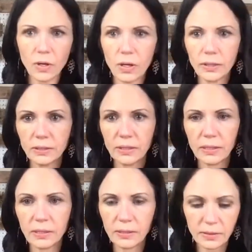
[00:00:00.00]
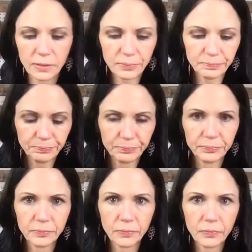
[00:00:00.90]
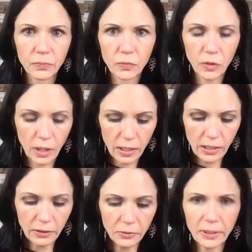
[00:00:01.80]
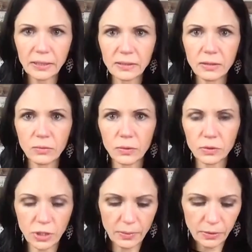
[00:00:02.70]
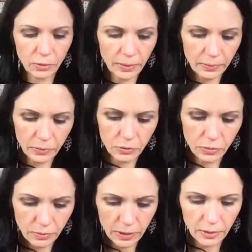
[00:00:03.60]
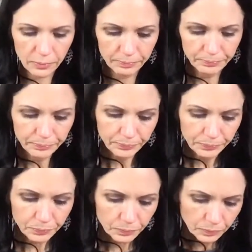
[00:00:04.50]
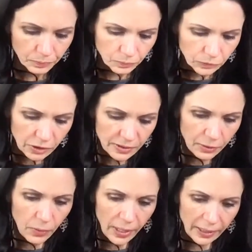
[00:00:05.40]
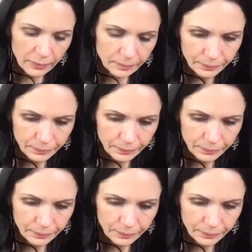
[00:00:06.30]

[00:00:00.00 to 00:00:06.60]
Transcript: onto this. Okay. Yeah, you can't see the words yet, but you'll be able to in a minute because they're white.